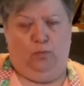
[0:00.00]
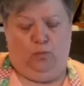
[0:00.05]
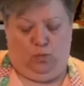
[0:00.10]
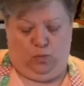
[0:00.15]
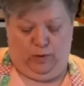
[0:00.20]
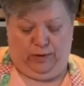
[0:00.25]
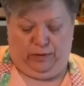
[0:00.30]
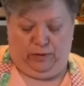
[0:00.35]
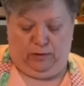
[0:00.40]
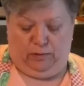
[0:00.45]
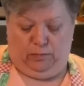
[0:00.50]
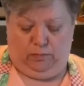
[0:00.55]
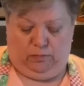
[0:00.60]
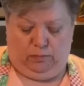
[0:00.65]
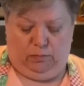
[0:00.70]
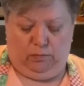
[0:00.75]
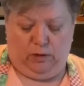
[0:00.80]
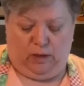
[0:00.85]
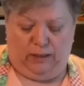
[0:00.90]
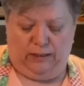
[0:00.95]
with
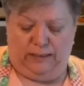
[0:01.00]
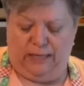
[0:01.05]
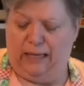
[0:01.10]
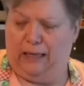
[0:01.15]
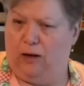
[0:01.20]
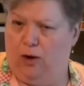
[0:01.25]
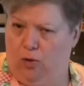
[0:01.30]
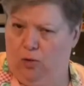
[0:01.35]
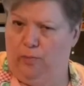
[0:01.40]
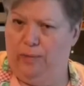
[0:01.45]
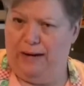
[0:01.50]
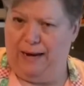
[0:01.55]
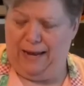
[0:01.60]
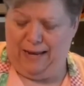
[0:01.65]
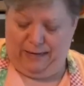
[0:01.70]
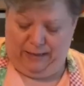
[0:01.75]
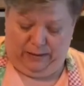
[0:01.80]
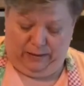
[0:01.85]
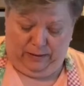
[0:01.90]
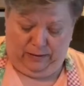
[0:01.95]
a yellow
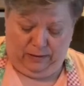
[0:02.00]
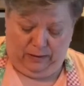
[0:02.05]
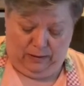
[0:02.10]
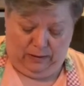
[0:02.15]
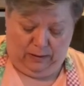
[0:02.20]
banana